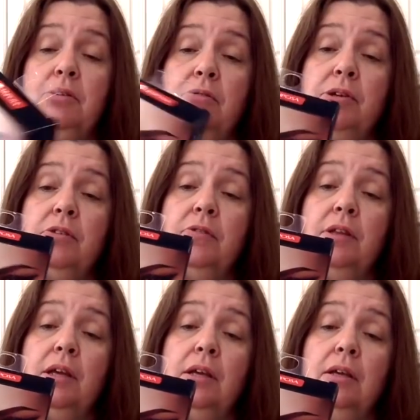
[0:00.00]
know what you
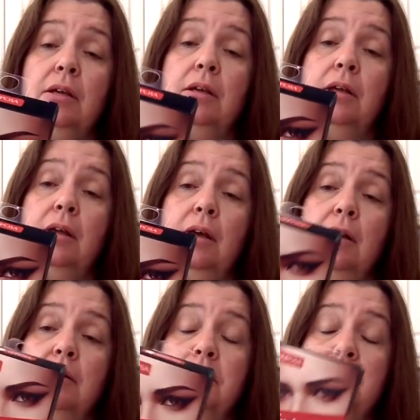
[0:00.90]
think.
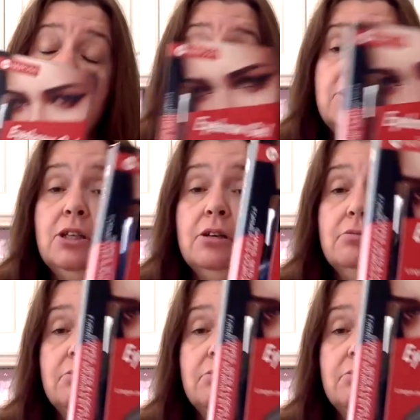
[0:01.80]
But you know,